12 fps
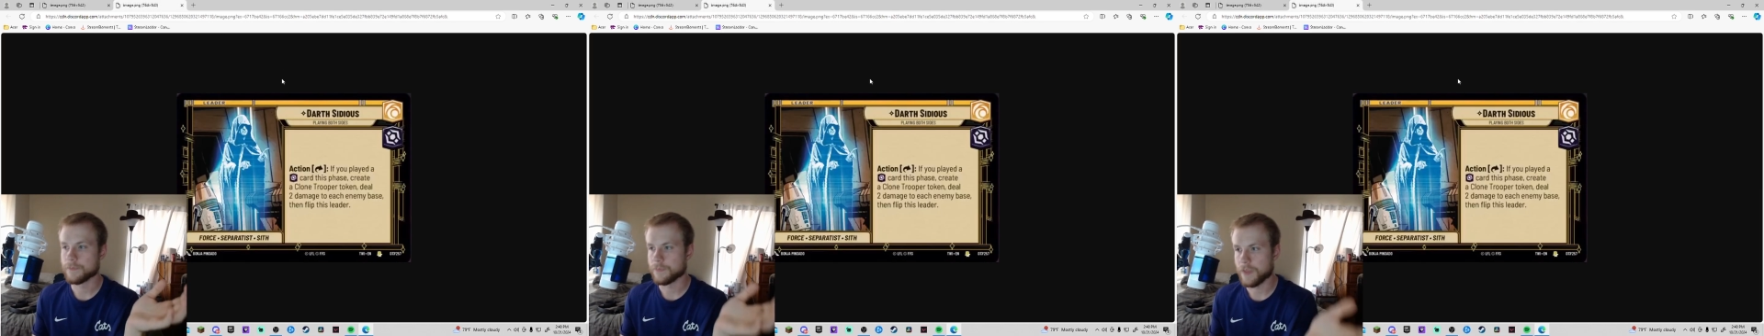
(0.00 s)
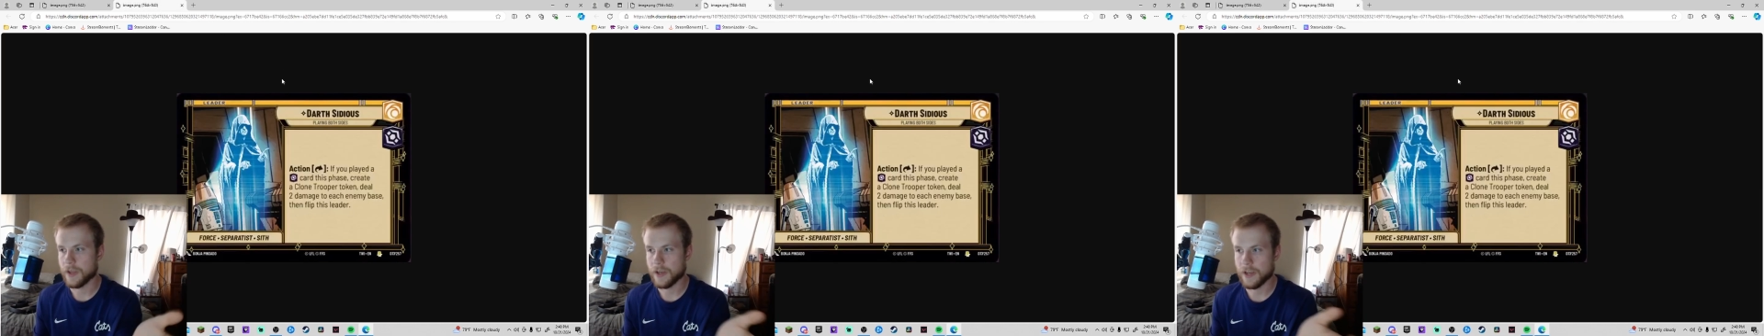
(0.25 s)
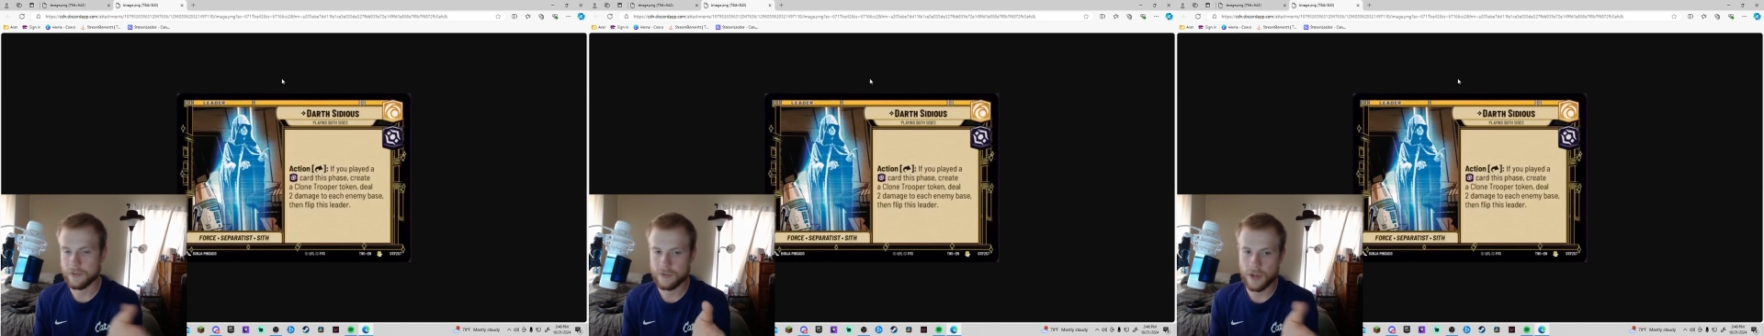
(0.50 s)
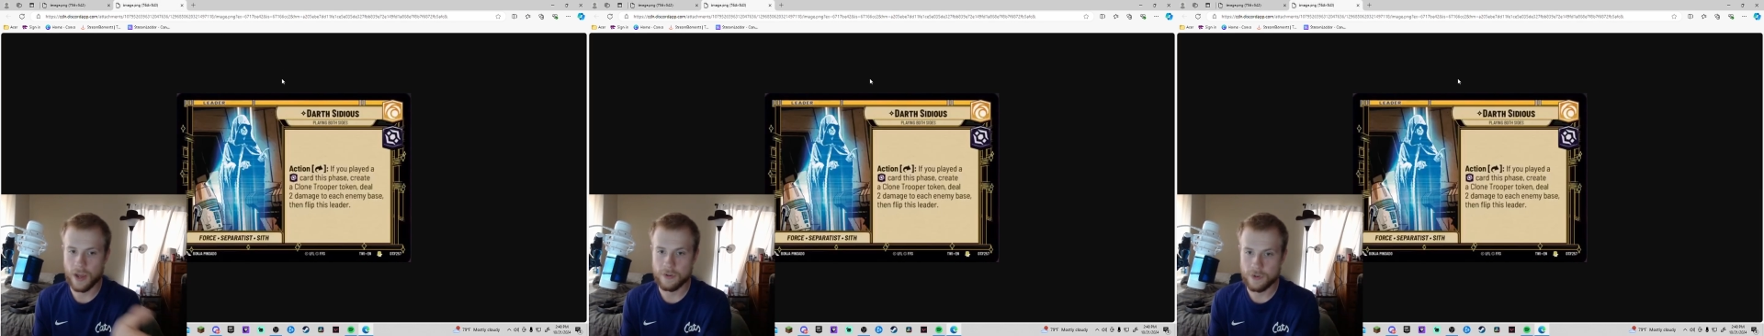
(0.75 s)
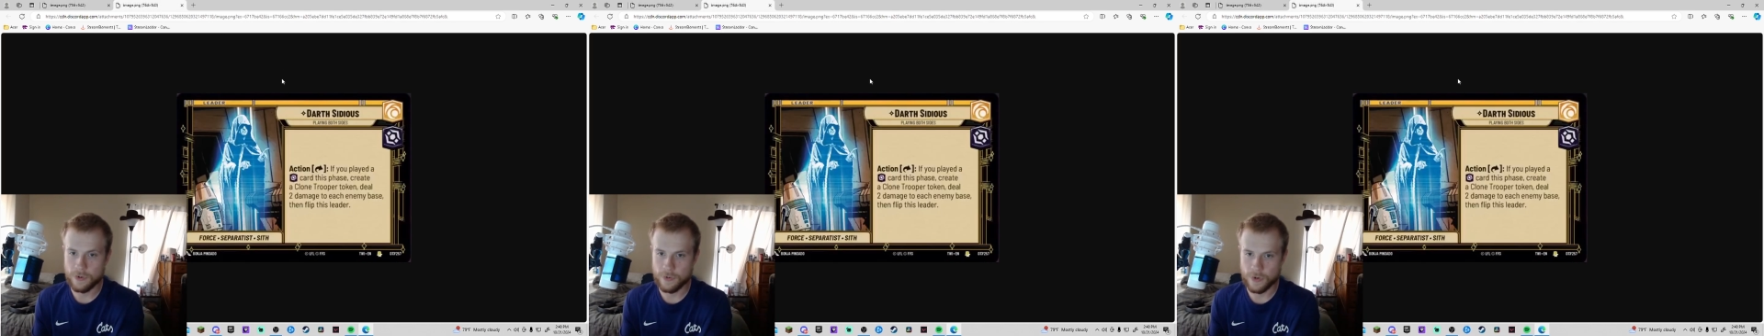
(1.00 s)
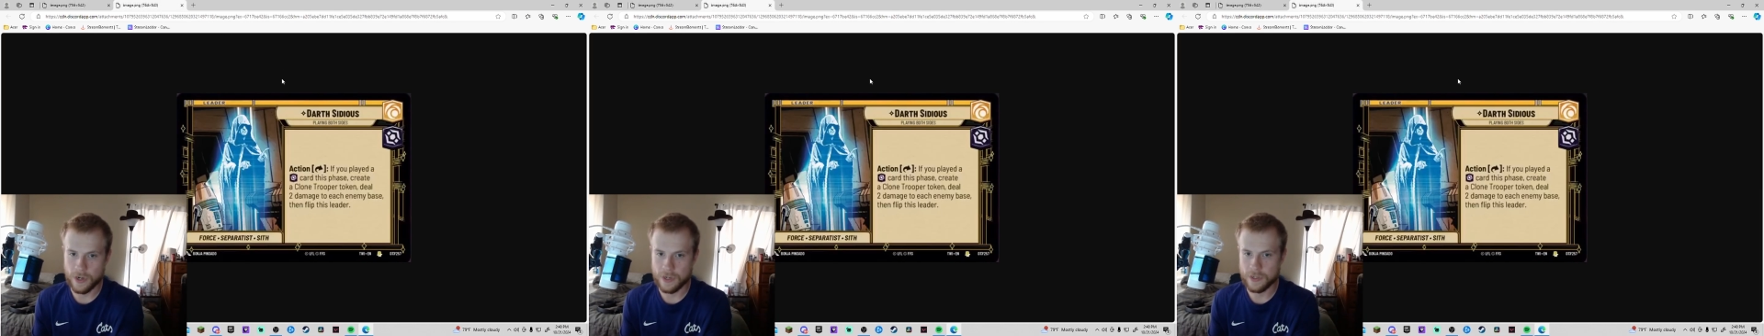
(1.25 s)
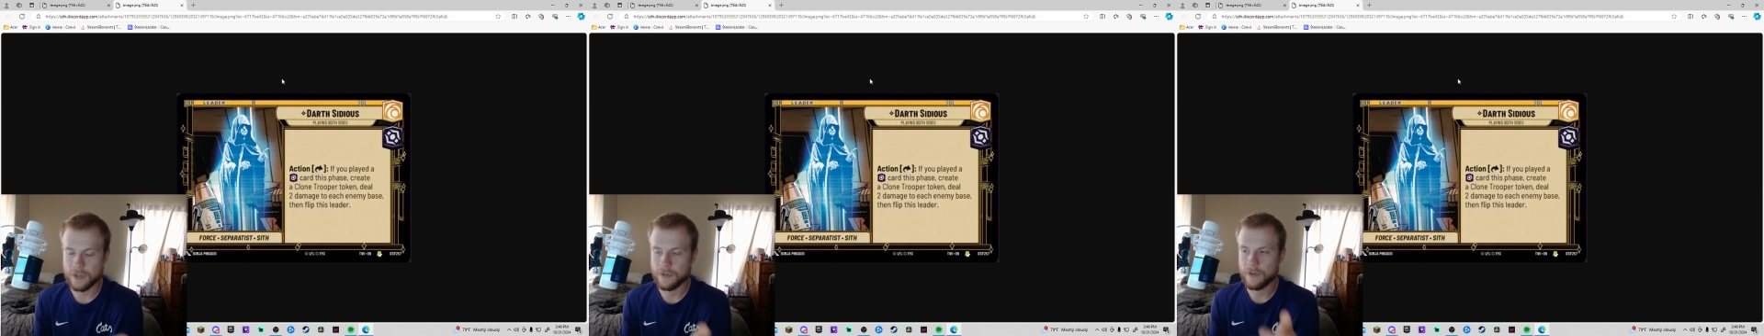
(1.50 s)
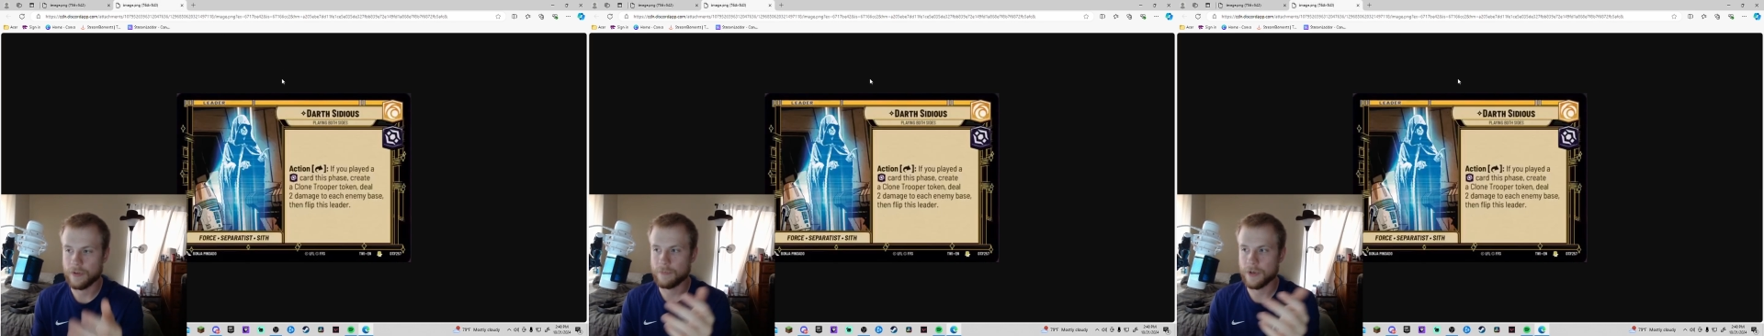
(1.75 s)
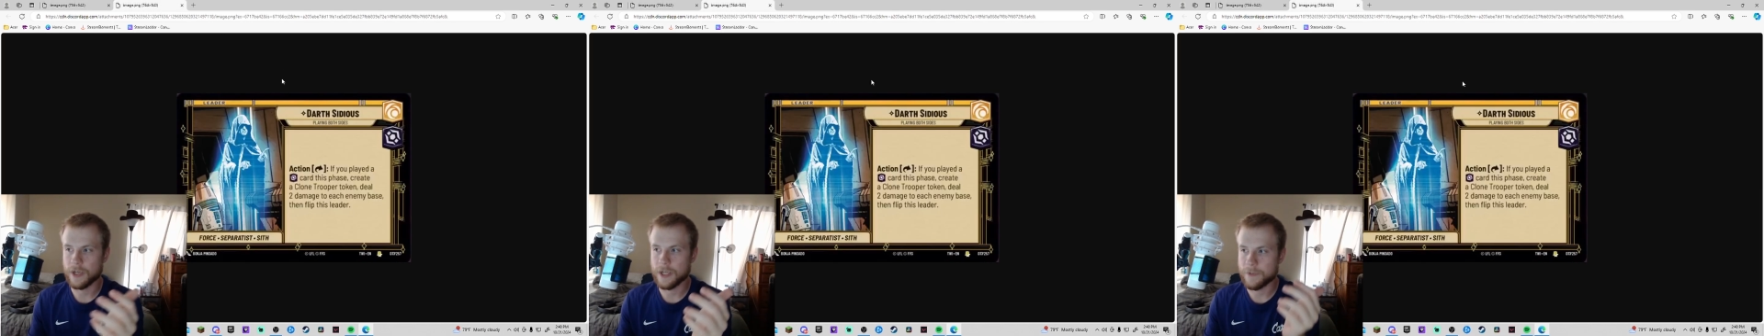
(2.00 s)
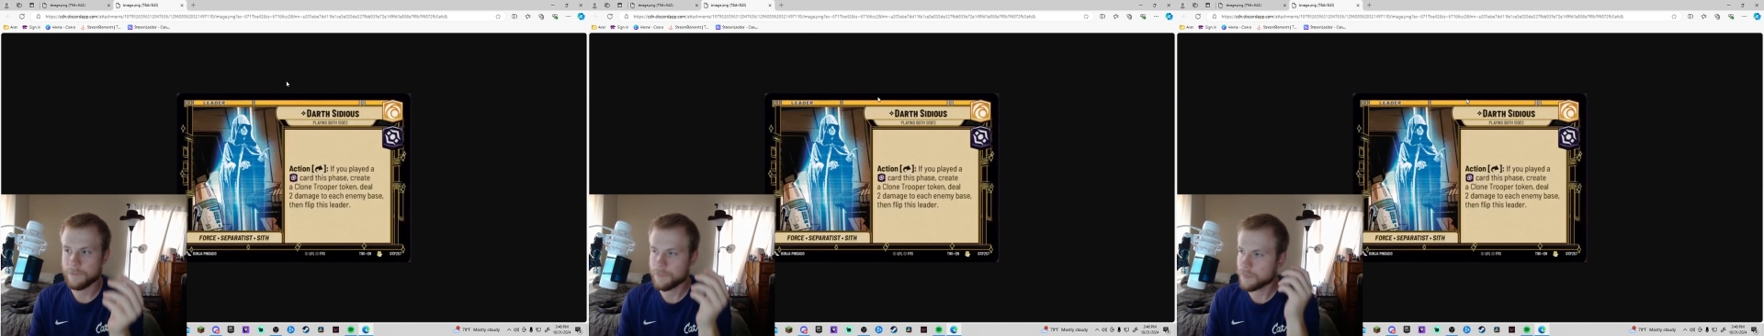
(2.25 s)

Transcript: Now that's not too crazy, but